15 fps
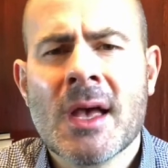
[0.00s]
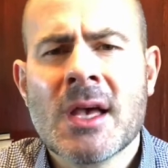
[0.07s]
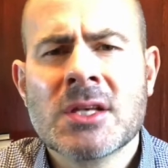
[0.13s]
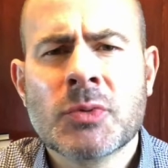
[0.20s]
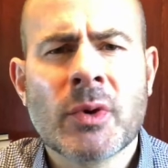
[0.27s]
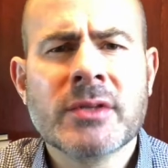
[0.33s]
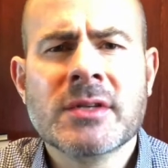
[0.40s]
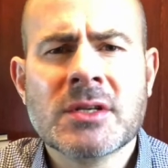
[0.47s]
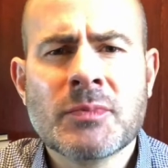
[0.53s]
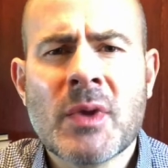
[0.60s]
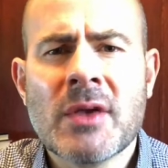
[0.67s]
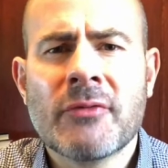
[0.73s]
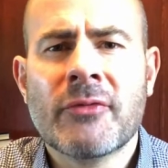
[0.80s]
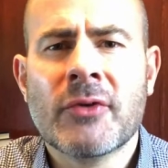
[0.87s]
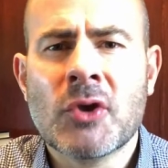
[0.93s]
So what does this
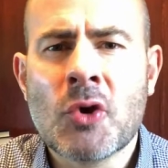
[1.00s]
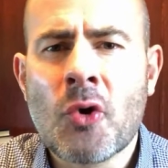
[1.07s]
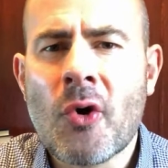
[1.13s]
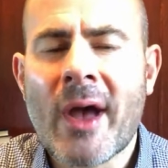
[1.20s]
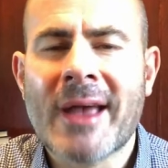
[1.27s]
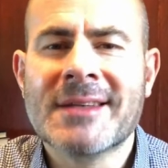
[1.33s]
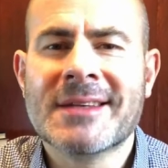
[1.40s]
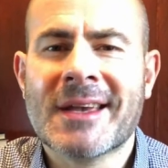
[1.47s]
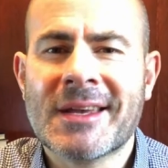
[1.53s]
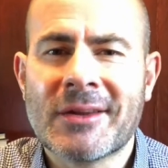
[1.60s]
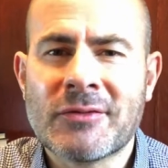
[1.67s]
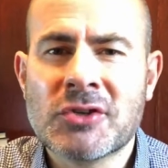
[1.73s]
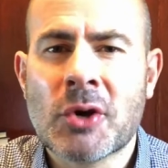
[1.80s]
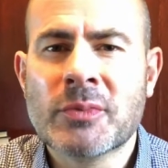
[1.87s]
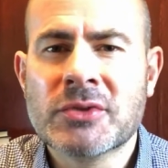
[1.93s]
mean for your
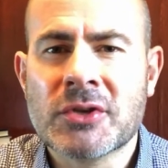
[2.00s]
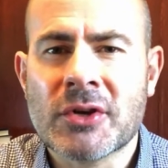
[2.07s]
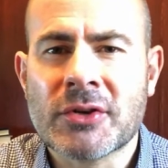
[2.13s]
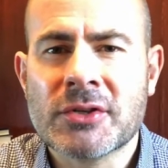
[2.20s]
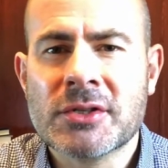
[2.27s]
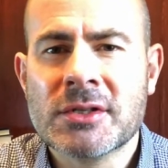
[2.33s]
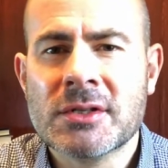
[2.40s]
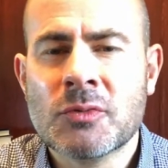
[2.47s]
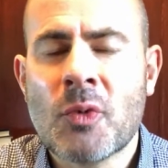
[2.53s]
executive job search?